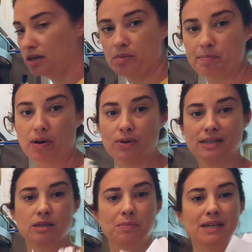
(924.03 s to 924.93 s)
my
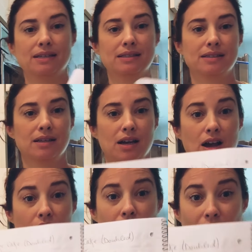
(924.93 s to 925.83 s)
recipes
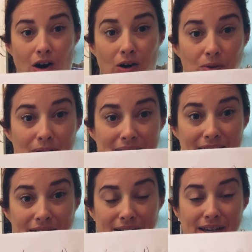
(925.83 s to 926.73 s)
all written
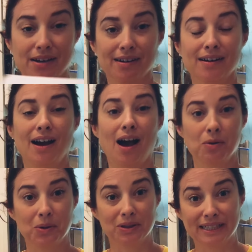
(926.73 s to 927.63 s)
out here. I
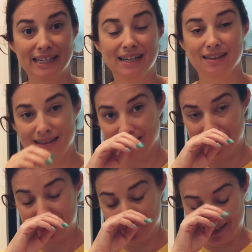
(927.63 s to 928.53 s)
will link
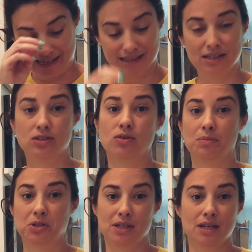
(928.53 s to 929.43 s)
this in the
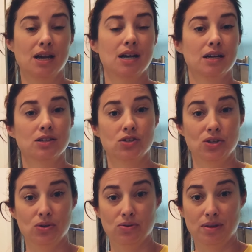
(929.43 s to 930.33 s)
description
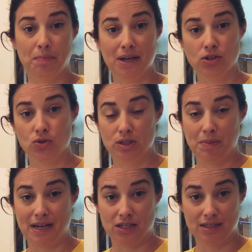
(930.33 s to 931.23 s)
to the Pinterest
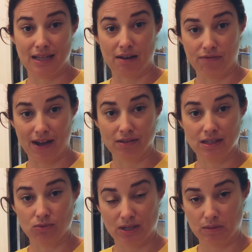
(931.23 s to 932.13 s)
pages that I found
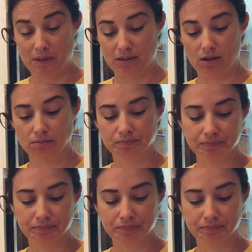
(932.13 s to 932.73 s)
these recipes on.